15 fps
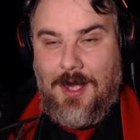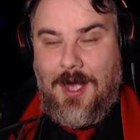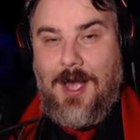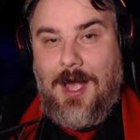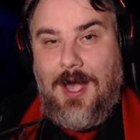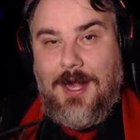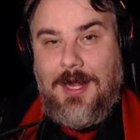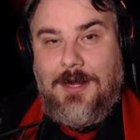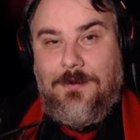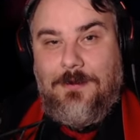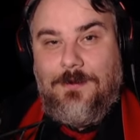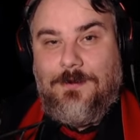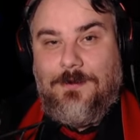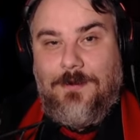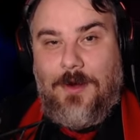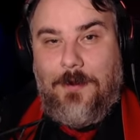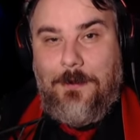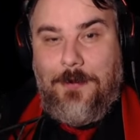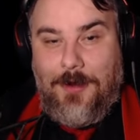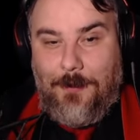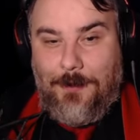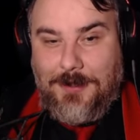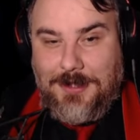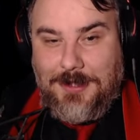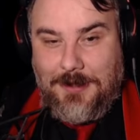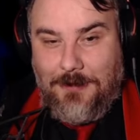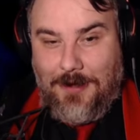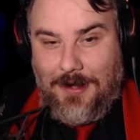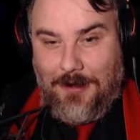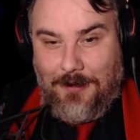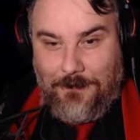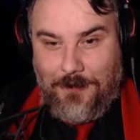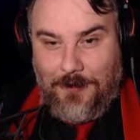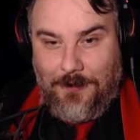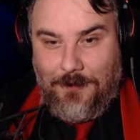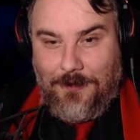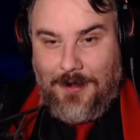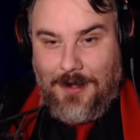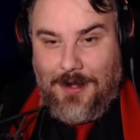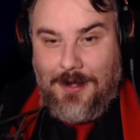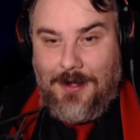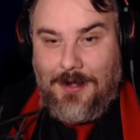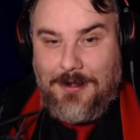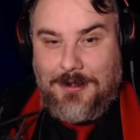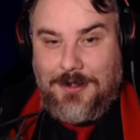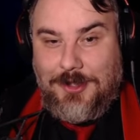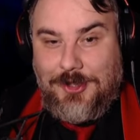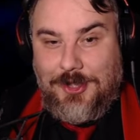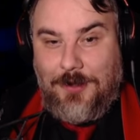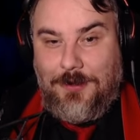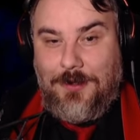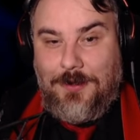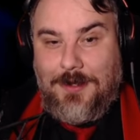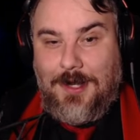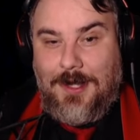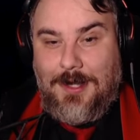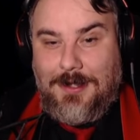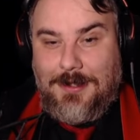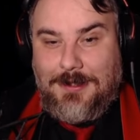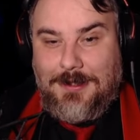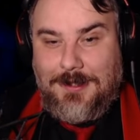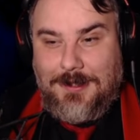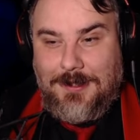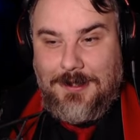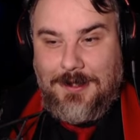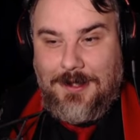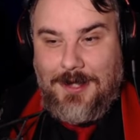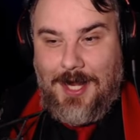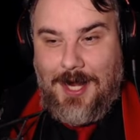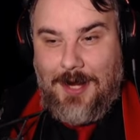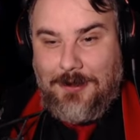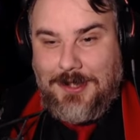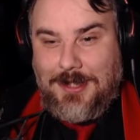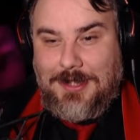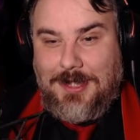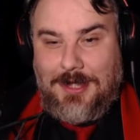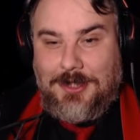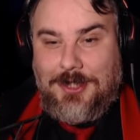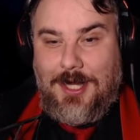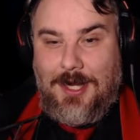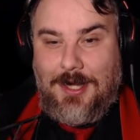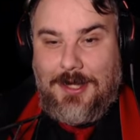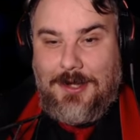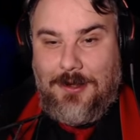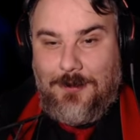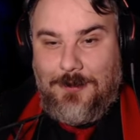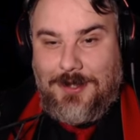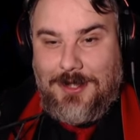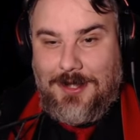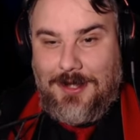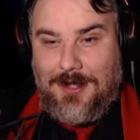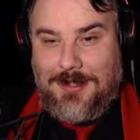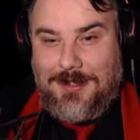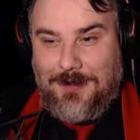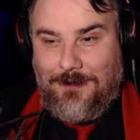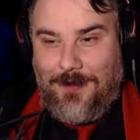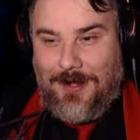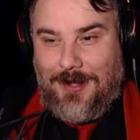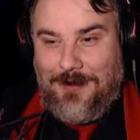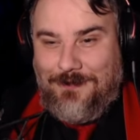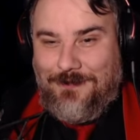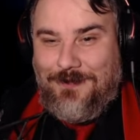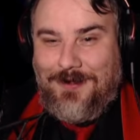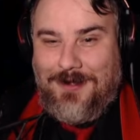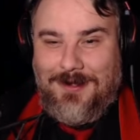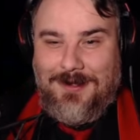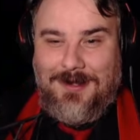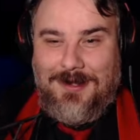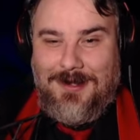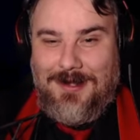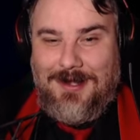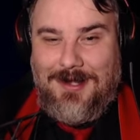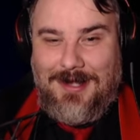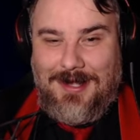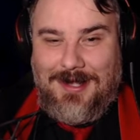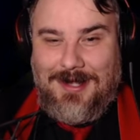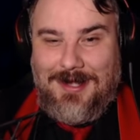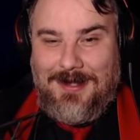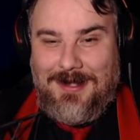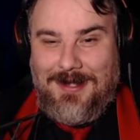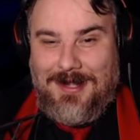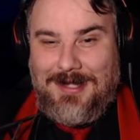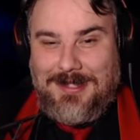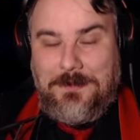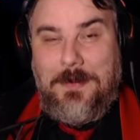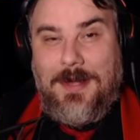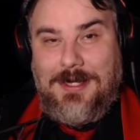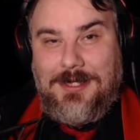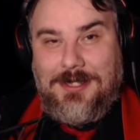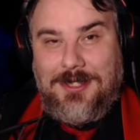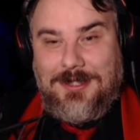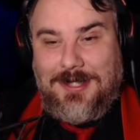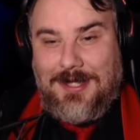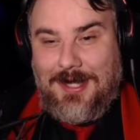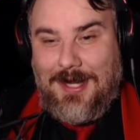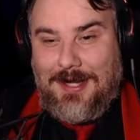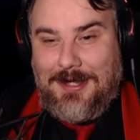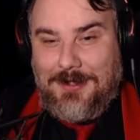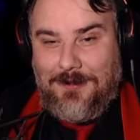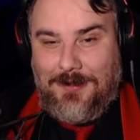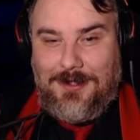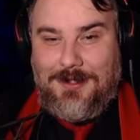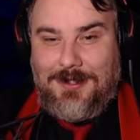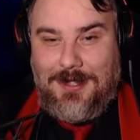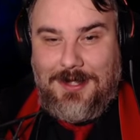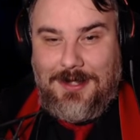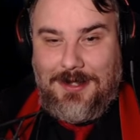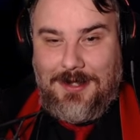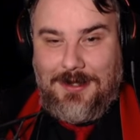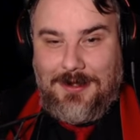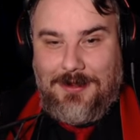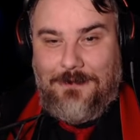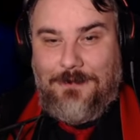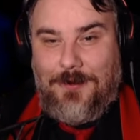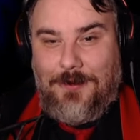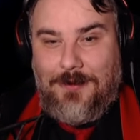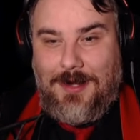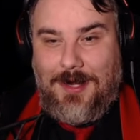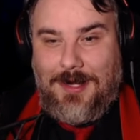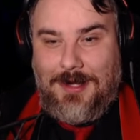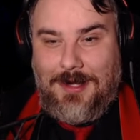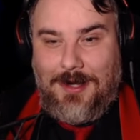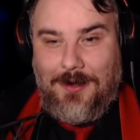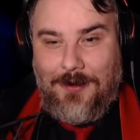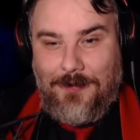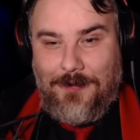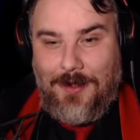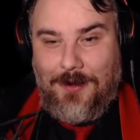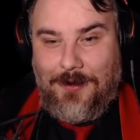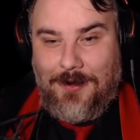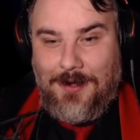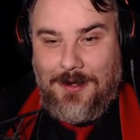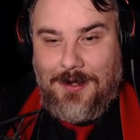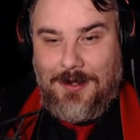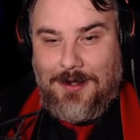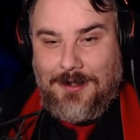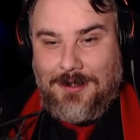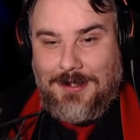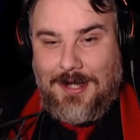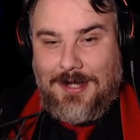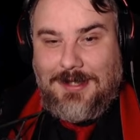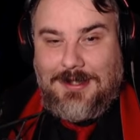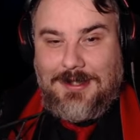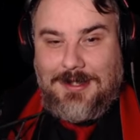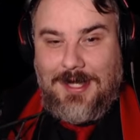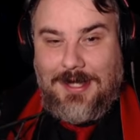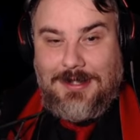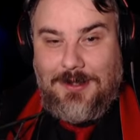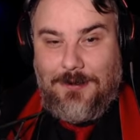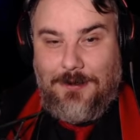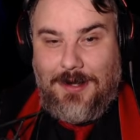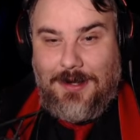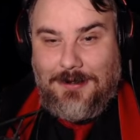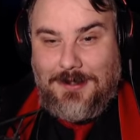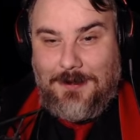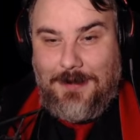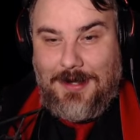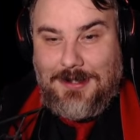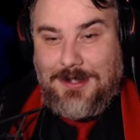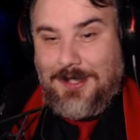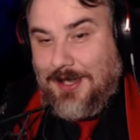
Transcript: I purposely ran out of fuel there to show you guys how to ditch a helicopter and survive. It's best just to land when you see the fuel getting low though, because that takes a while to master.